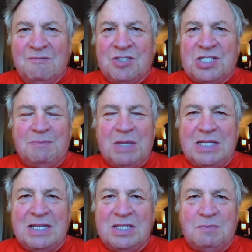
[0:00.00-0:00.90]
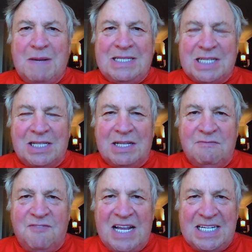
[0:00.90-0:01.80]
for something that is basically
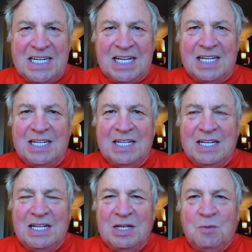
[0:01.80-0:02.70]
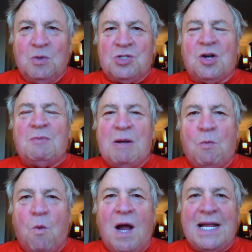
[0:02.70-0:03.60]
fading. We'll talk
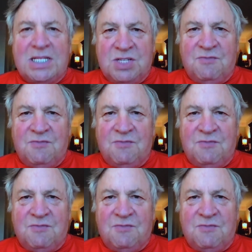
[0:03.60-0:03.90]
about why it's